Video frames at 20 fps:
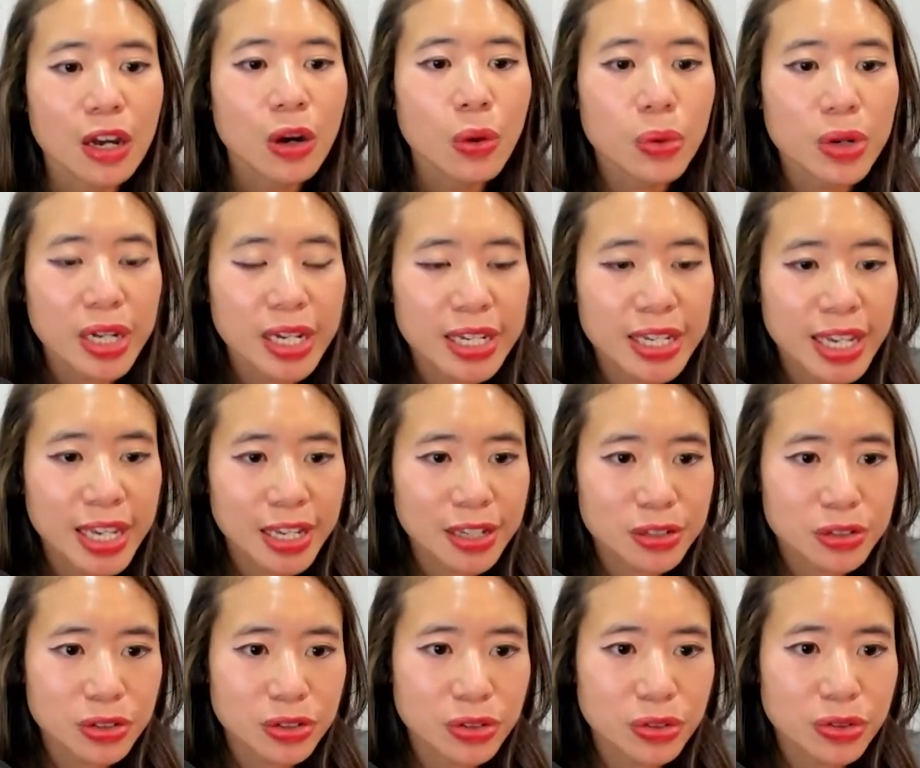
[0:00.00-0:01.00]
What I can
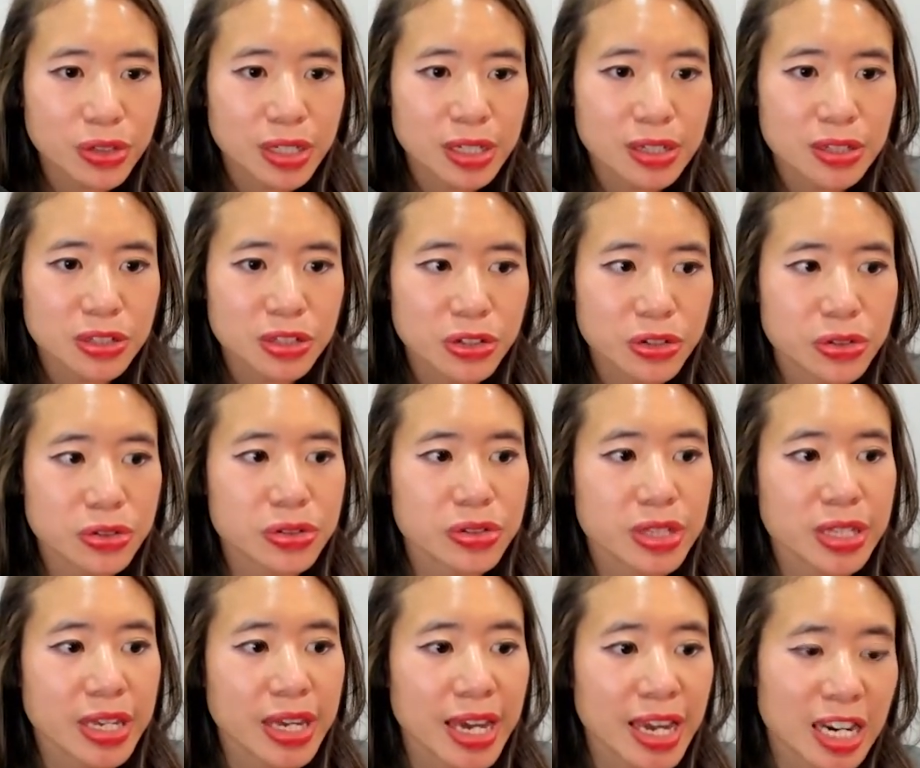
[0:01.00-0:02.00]
do is use
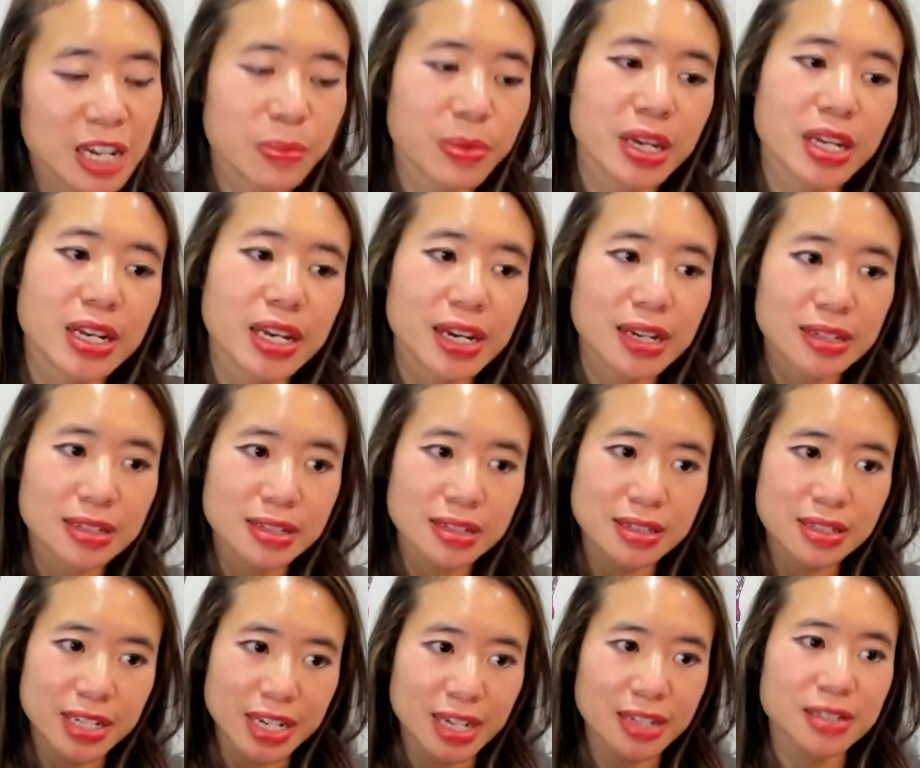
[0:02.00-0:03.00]
the animate as
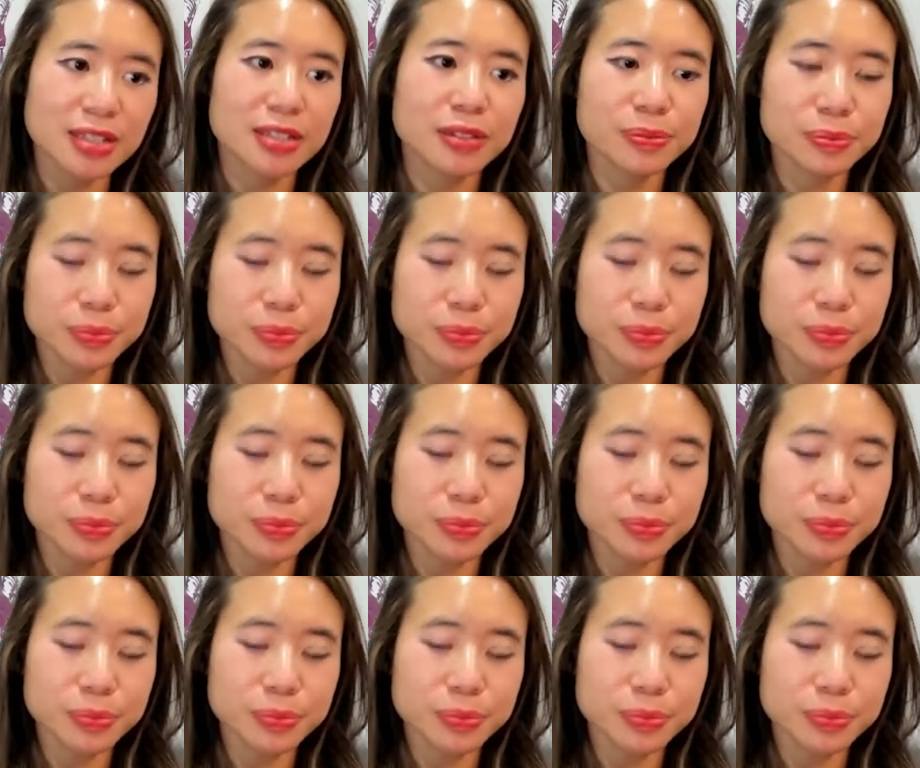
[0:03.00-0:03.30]
state